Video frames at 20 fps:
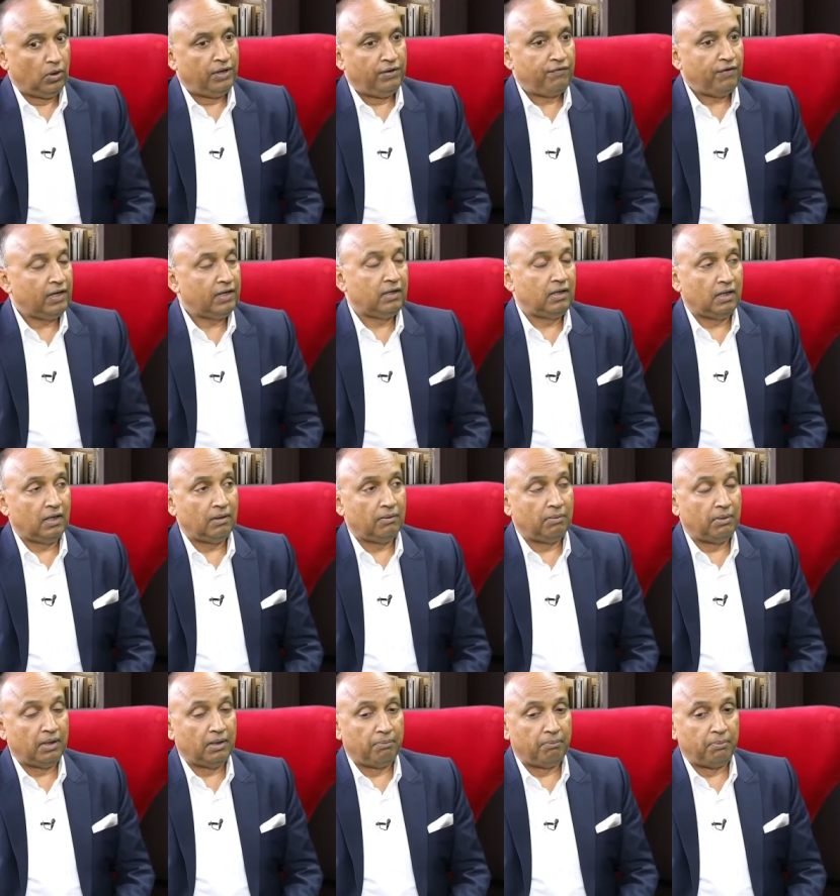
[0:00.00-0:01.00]
in fact,
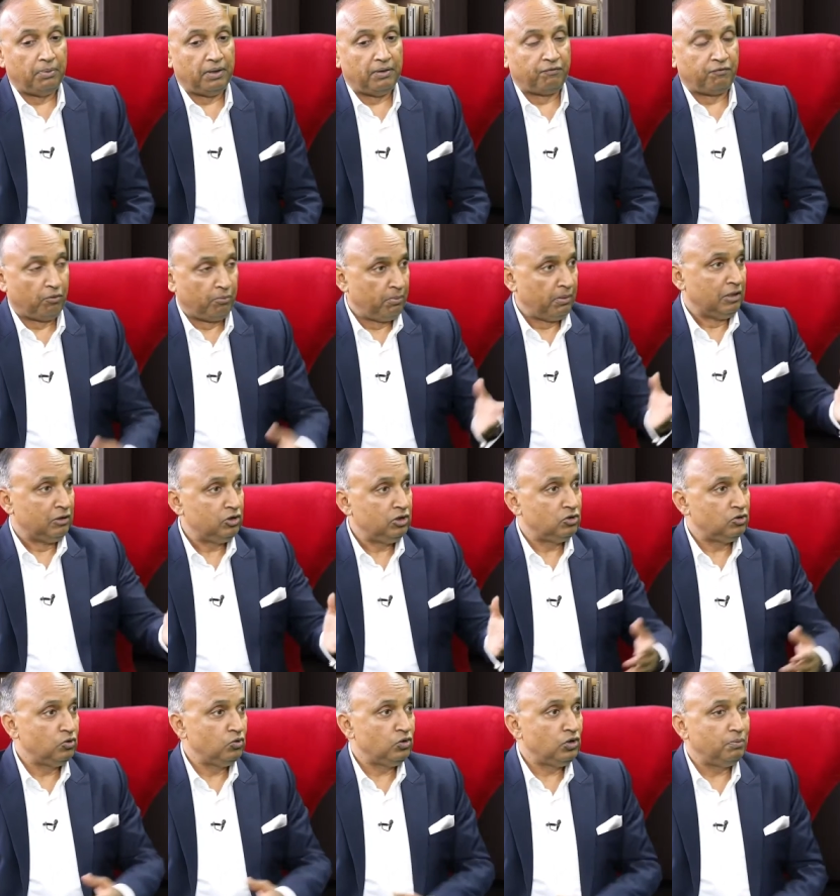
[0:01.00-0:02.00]
from Maruti
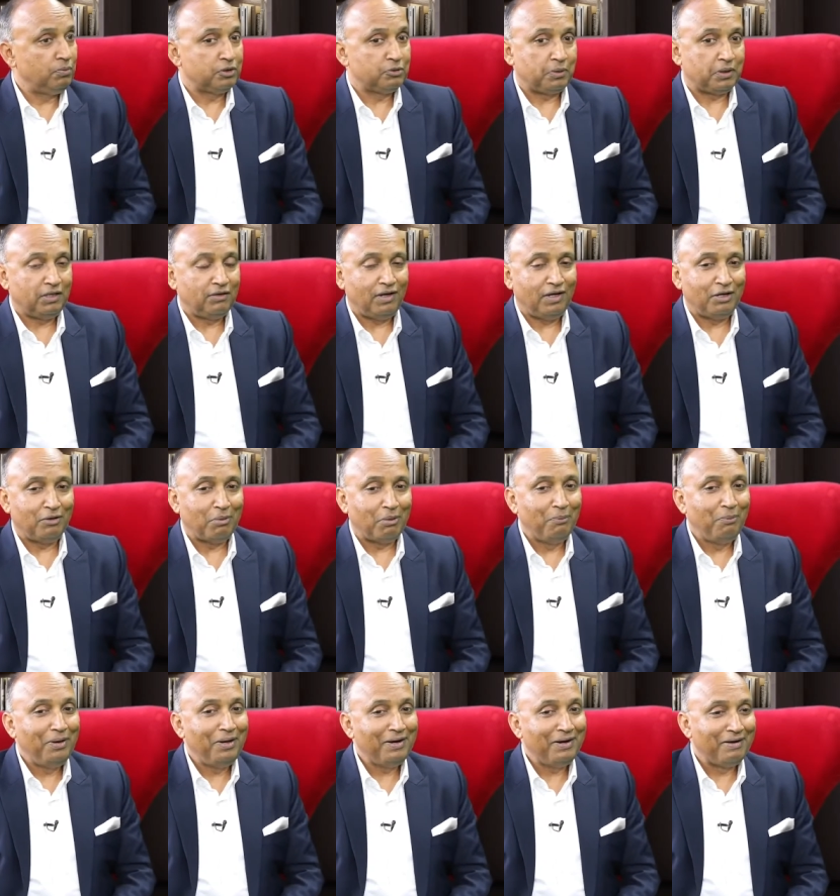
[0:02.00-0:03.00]
Suzuki perspective, I
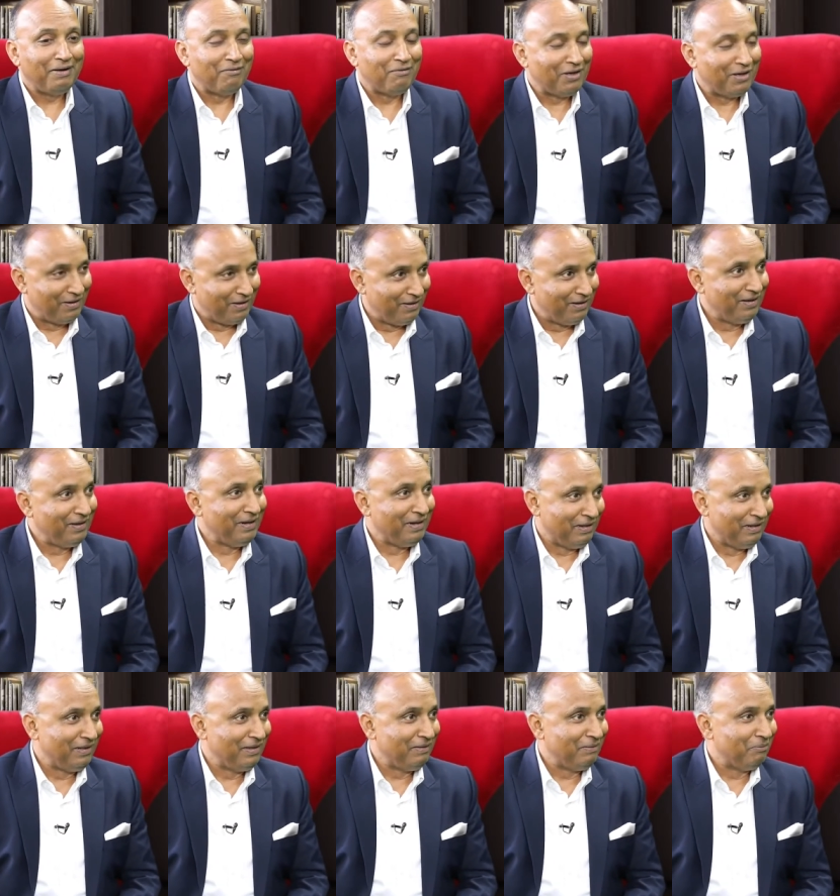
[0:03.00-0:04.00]
remember
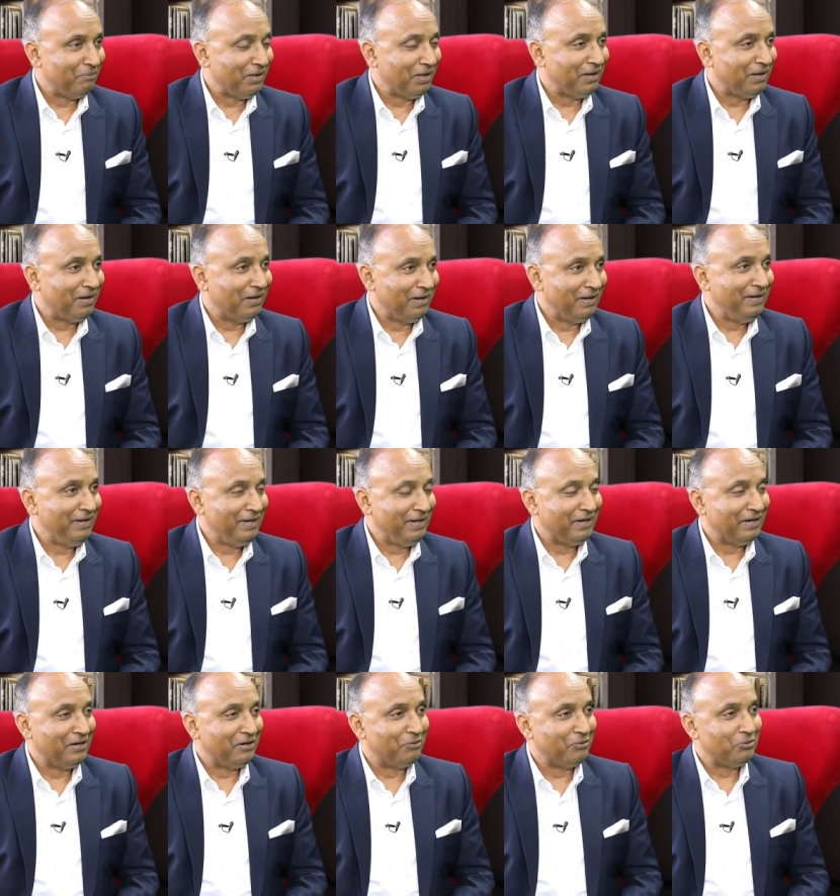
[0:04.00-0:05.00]
in the
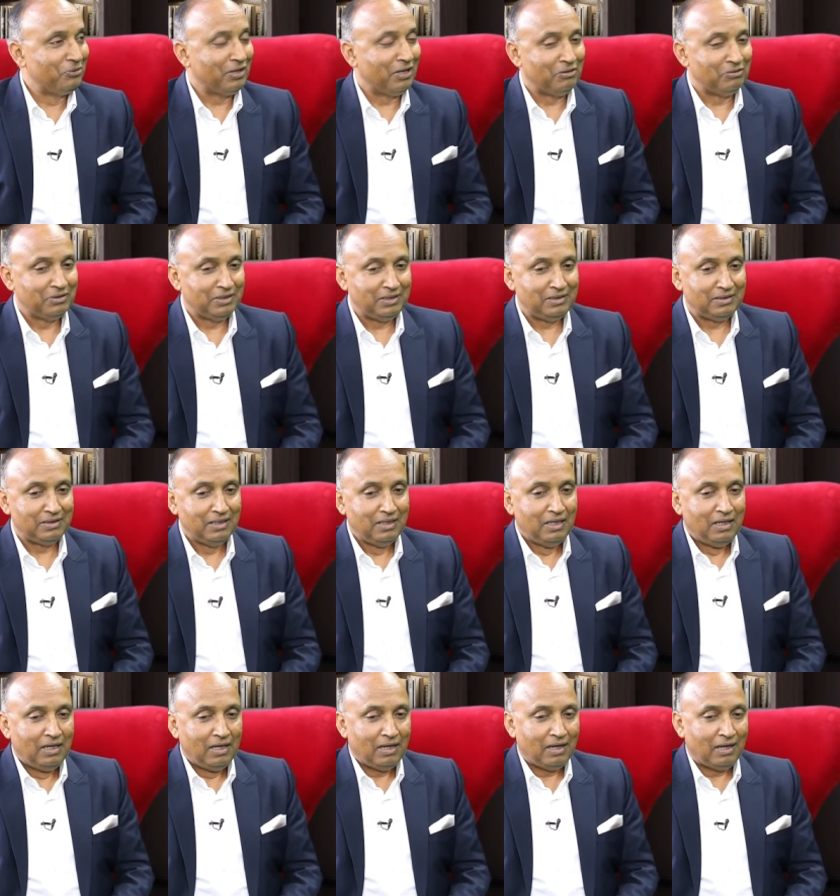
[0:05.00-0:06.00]
early 2000s,
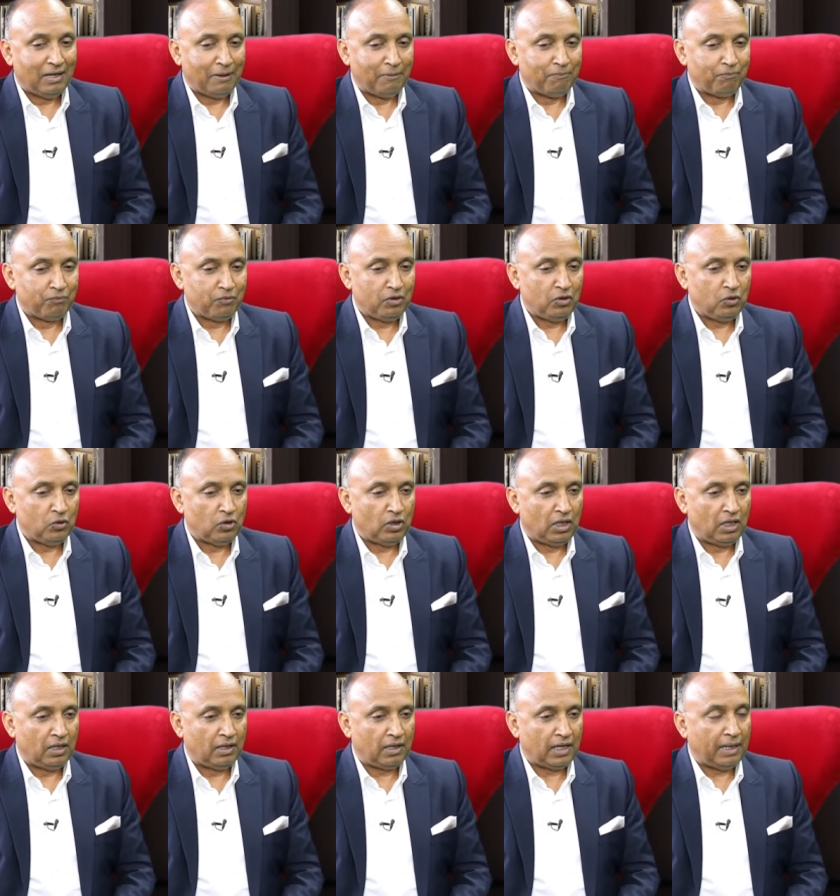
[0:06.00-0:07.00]

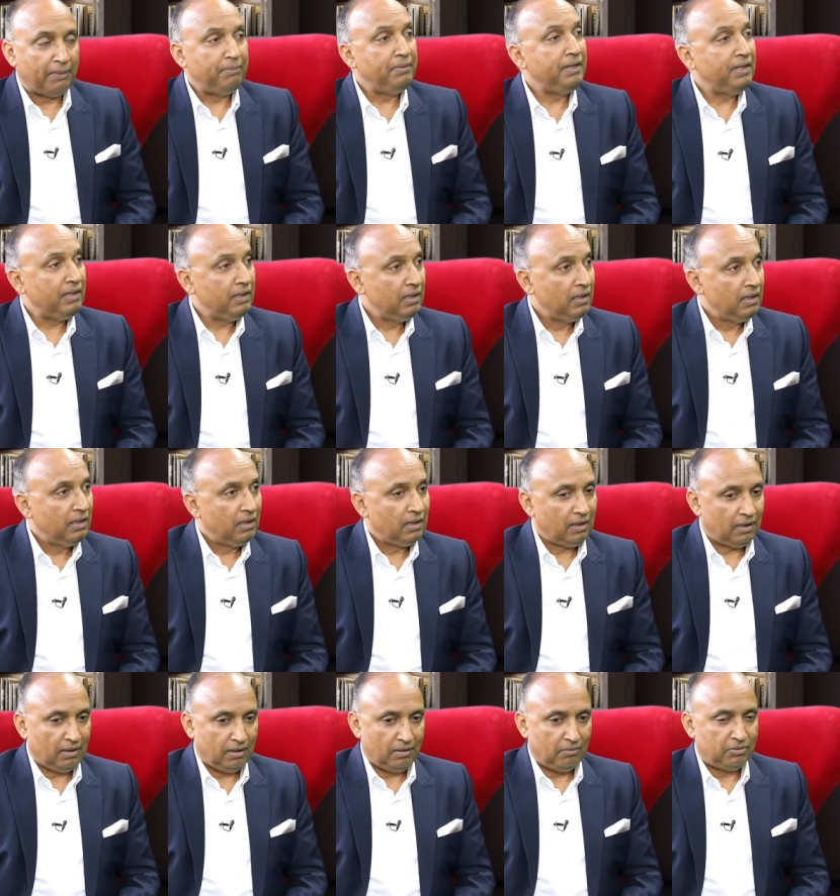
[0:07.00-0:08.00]
our MD,
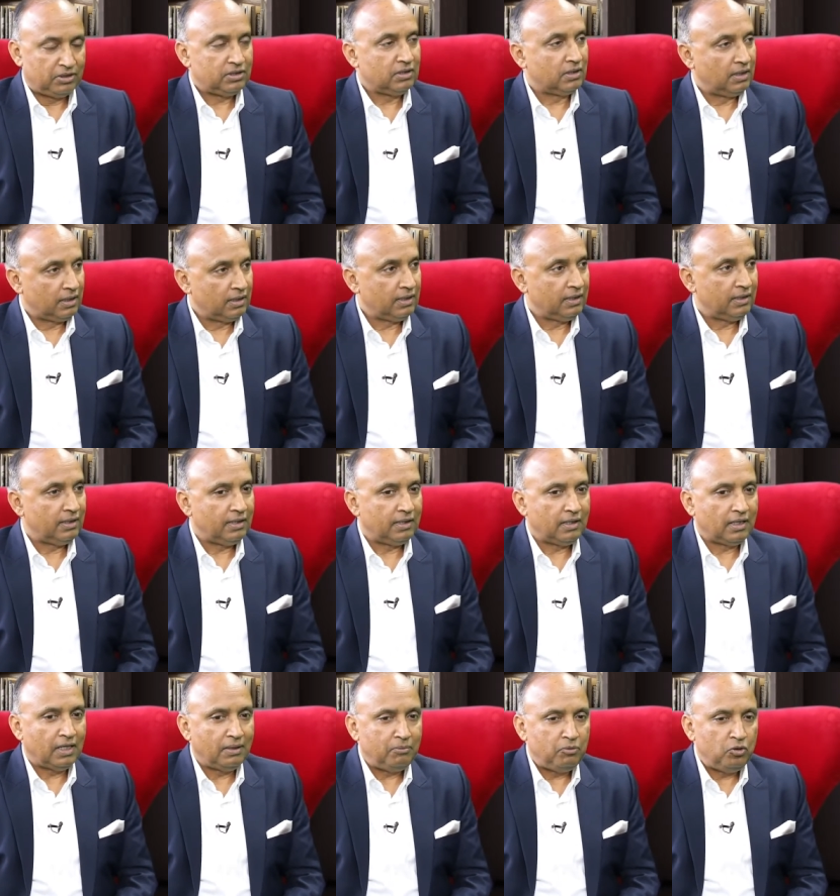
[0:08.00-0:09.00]
Mr. Khattar at that
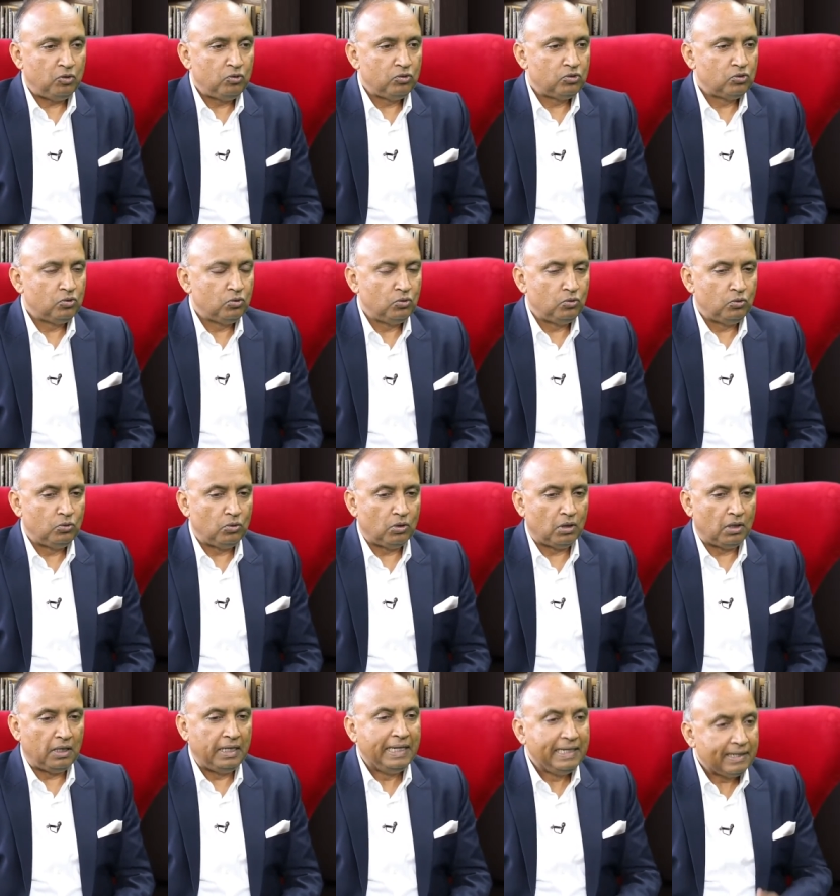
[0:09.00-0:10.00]
time, used to
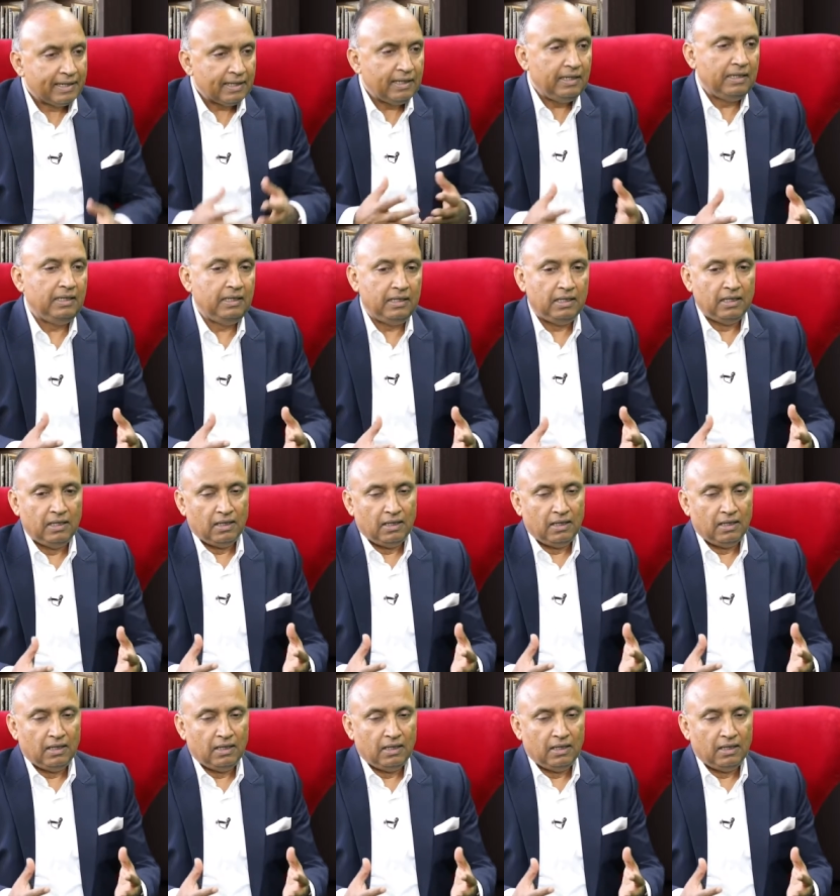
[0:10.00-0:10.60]
literally